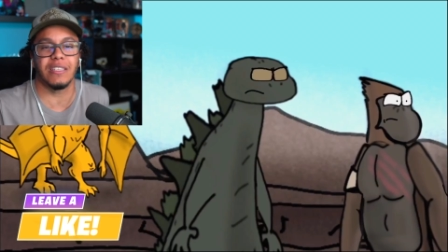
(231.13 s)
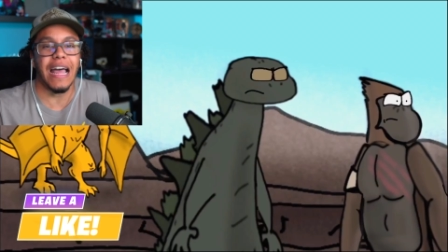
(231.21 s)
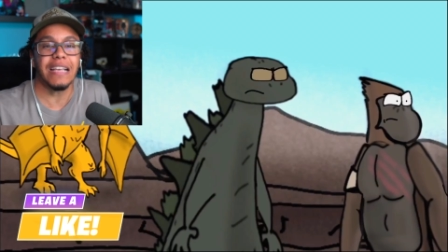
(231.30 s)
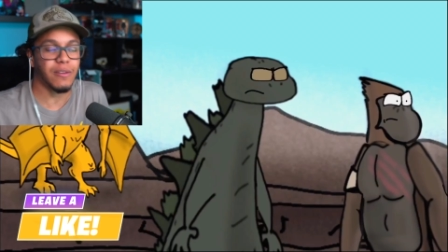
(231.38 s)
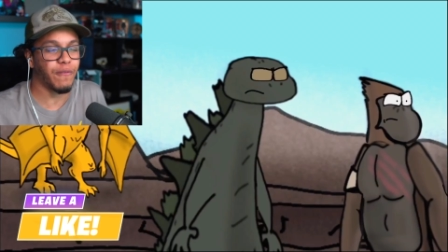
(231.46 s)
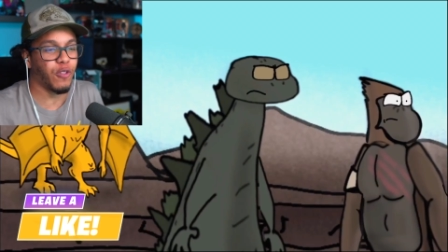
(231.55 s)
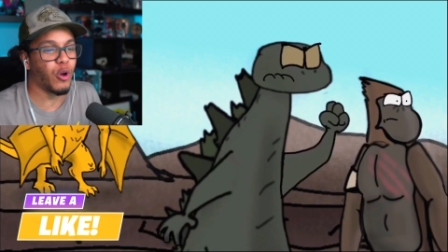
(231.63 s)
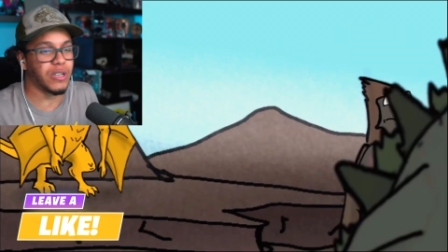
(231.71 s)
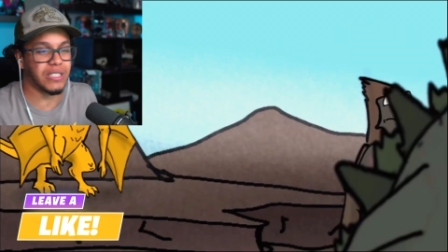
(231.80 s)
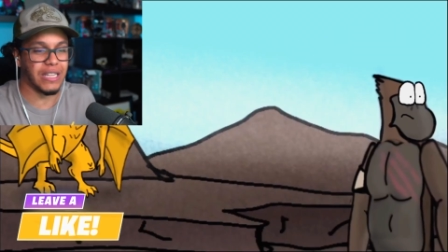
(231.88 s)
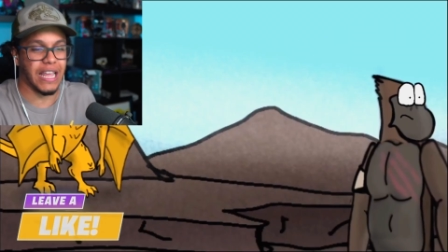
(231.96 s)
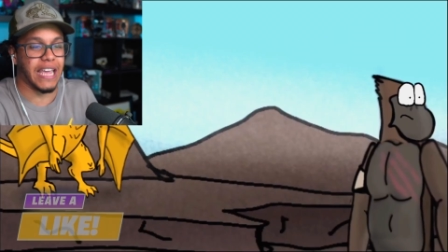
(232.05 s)
That's some Florida
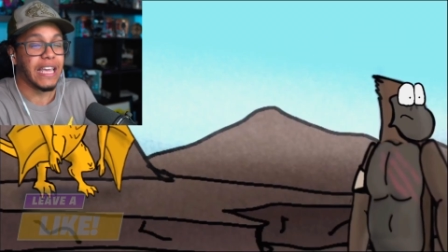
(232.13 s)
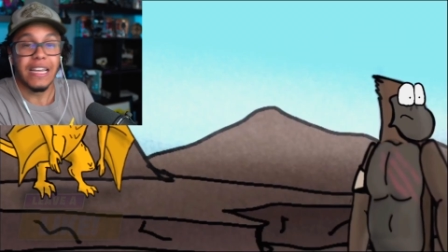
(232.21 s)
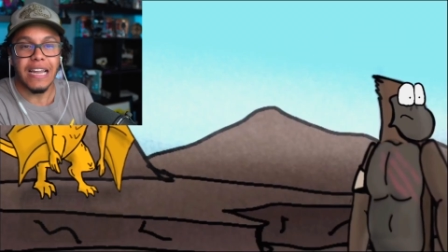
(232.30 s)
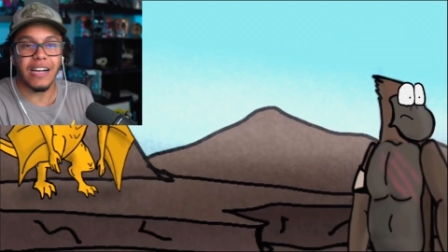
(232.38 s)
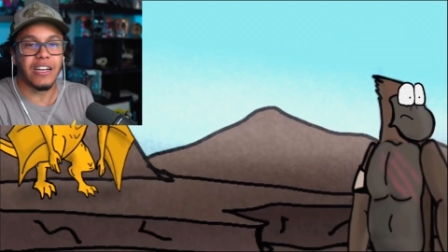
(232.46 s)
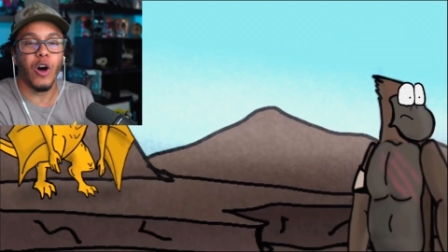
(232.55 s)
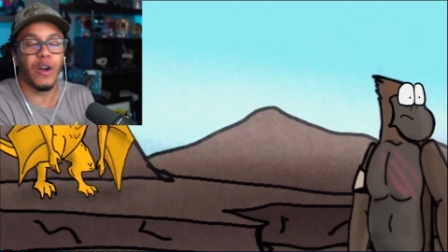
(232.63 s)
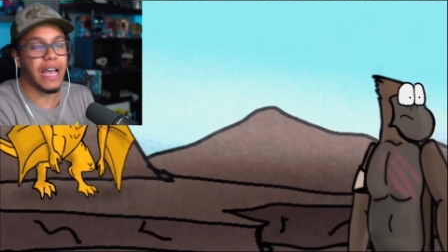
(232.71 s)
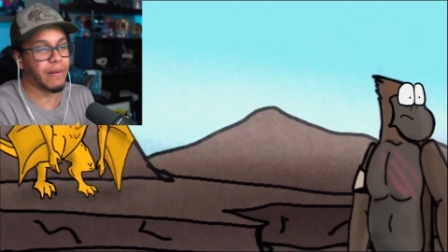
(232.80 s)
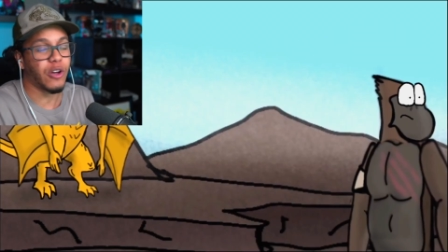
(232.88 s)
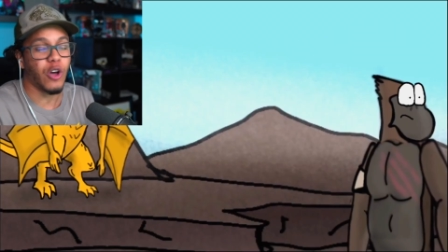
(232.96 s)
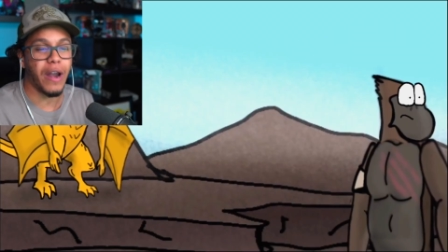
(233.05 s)
slang. That
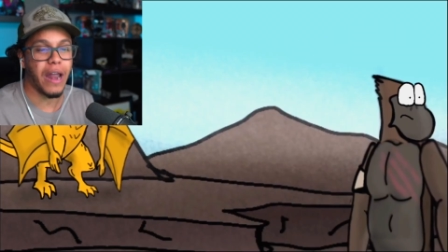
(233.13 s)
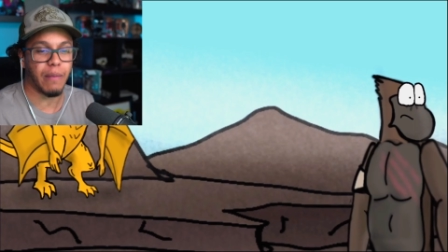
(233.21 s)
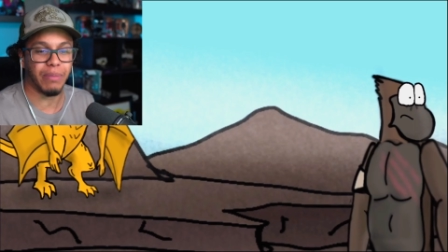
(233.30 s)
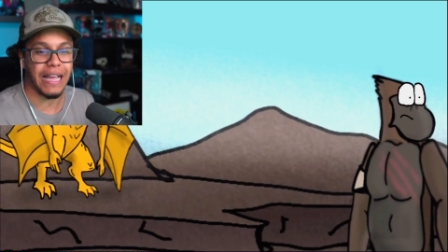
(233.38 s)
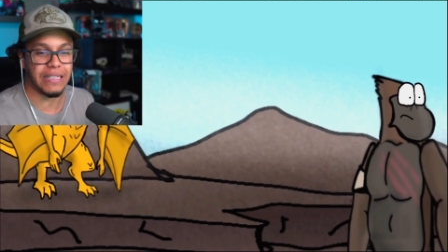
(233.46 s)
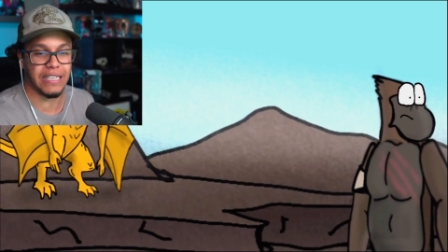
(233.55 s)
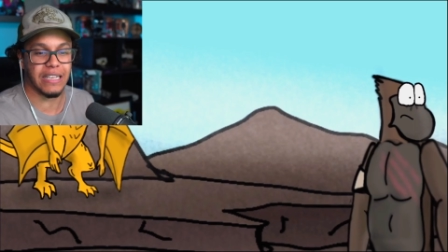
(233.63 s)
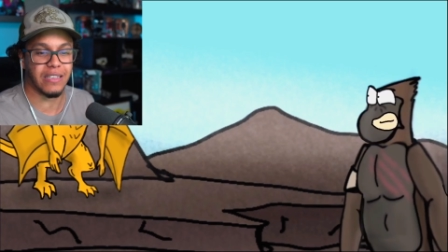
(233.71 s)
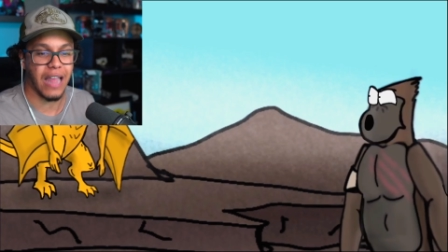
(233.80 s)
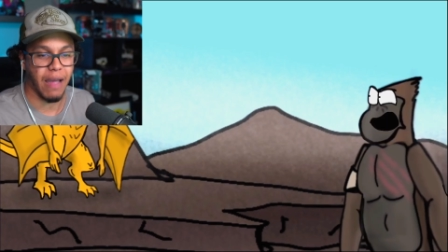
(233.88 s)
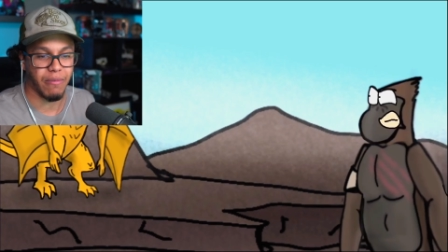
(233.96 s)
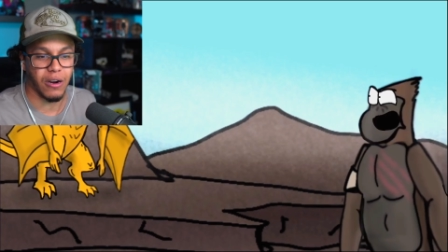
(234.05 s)
Kodak oh, Kodak Black counting. says
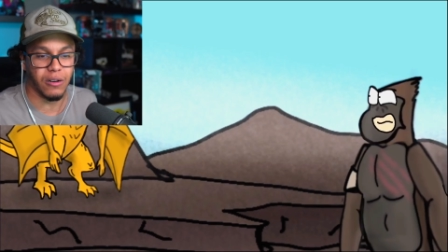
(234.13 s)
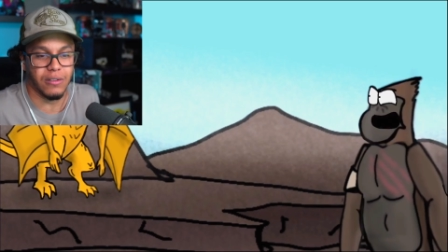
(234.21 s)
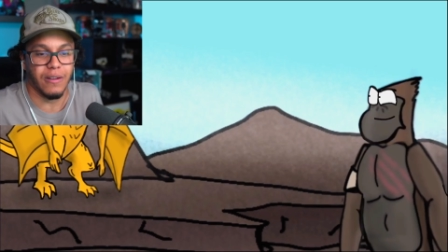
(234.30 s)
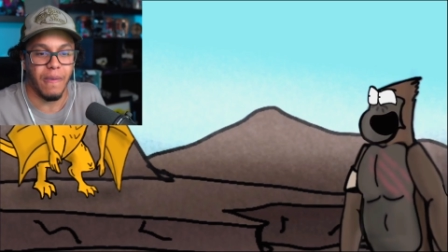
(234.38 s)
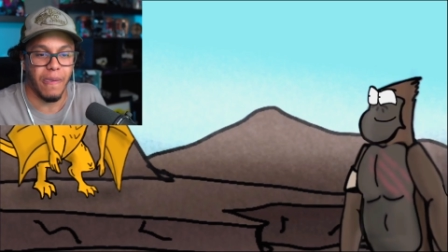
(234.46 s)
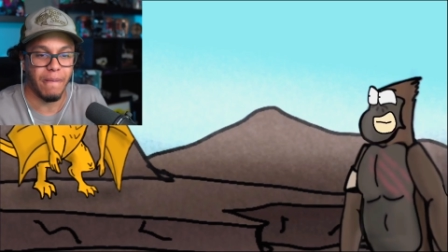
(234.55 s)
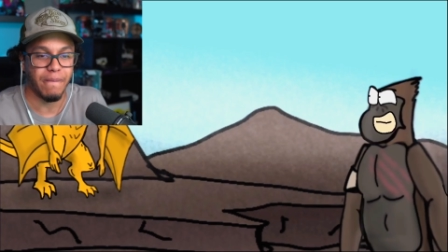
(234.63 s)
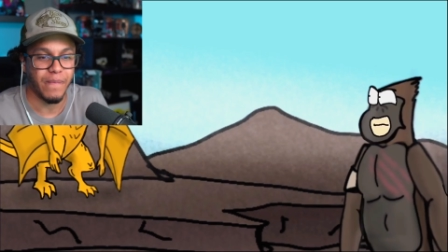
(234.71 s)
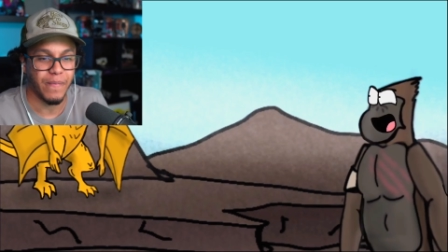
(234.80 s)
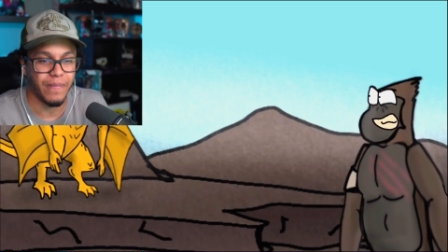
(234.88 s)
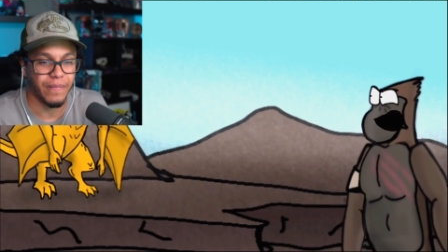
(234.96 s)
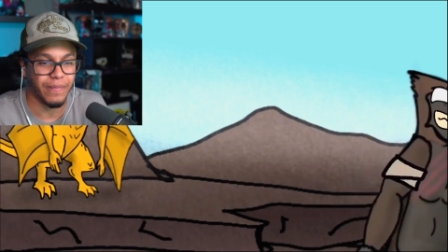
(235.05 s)
that, bro. Just trying to keep
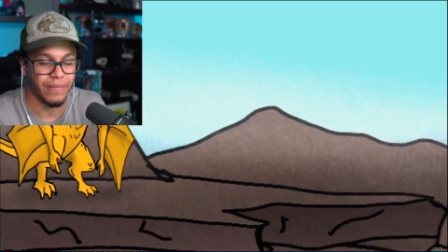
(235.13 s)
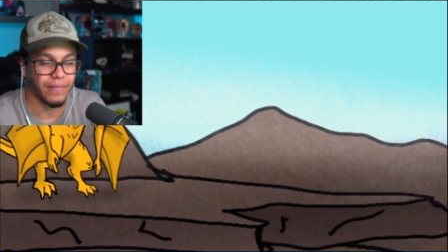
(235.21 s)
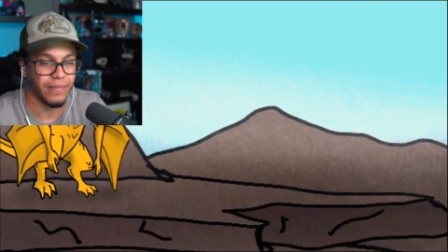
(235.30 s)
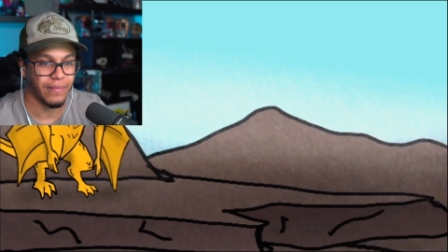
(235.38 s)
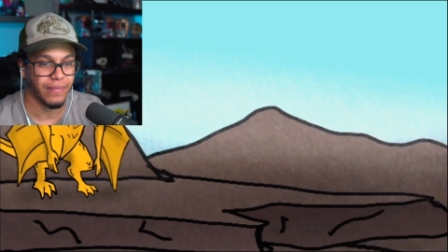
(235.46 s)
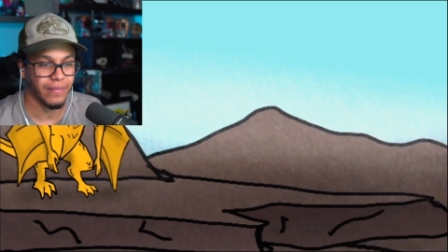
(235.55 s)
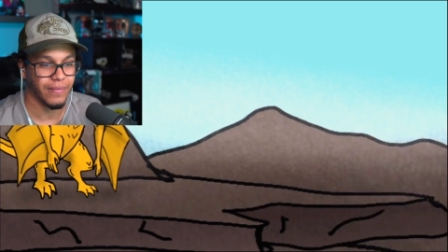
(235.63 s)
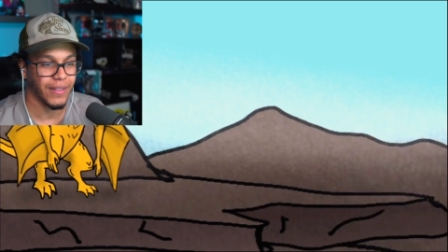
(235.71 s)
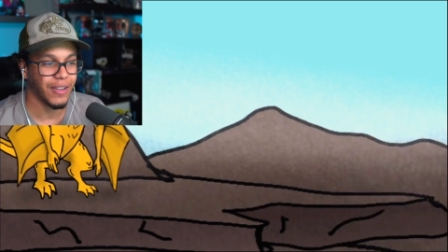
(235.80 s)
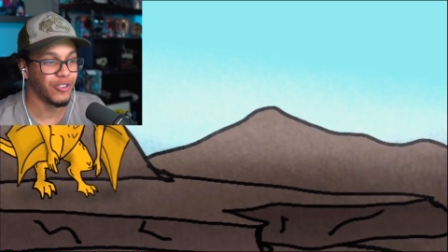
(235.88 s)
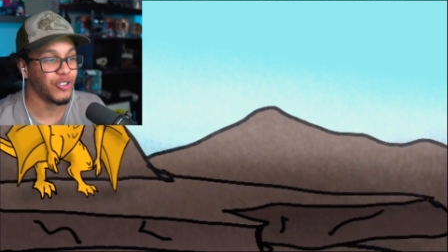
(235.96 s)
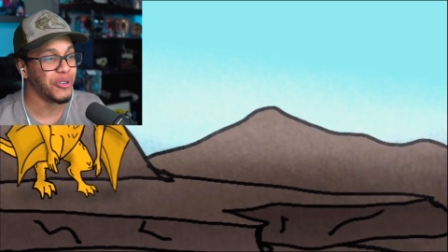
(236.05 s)
up, noodle neck.
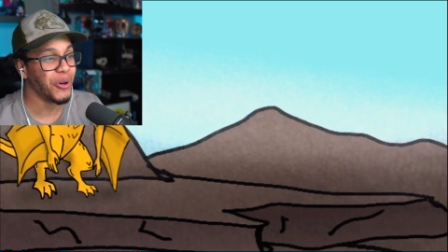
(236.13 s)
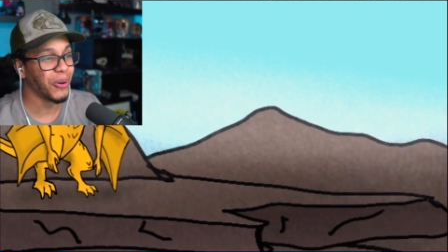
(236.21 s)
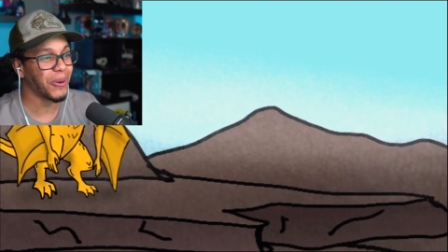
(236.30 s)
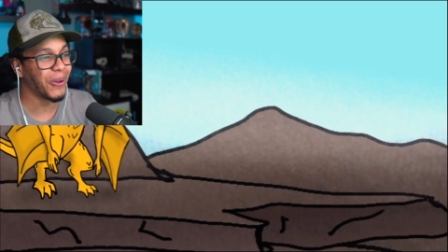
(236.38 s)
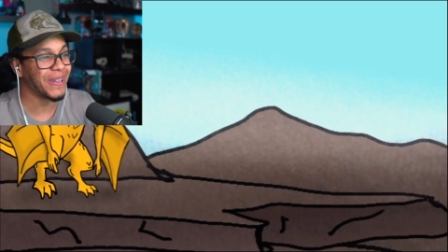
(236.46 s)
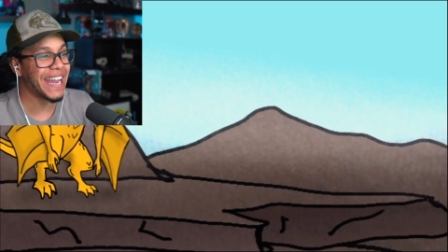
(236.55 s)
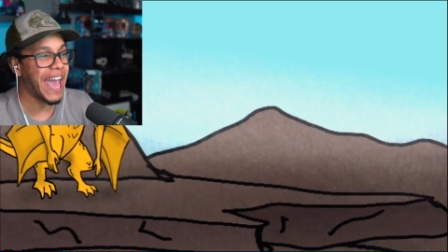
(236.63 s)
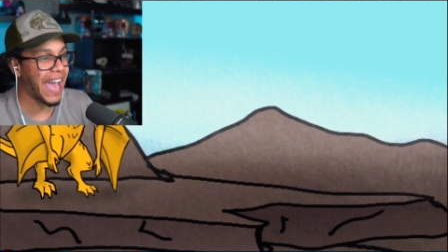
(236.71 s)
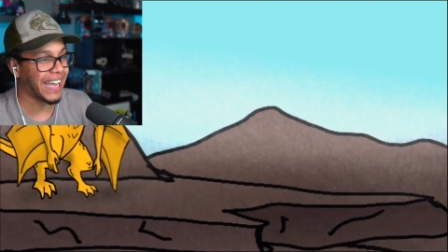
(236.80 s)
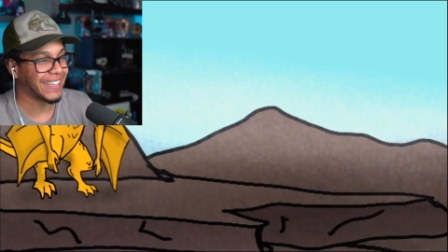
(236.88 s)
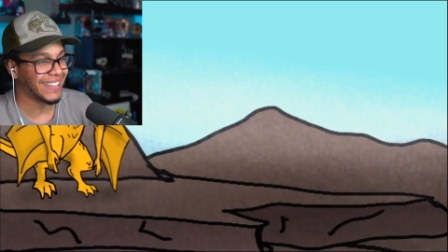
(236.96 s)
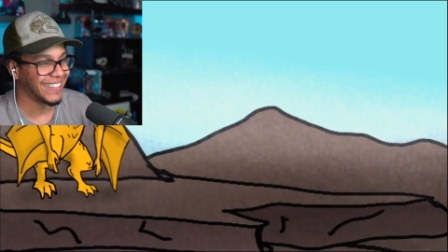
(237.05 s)
Noodle
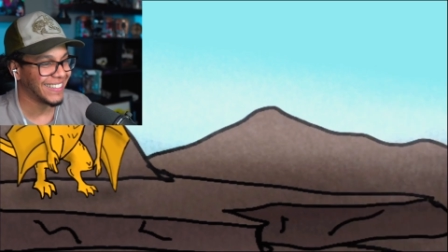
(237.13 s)
neck.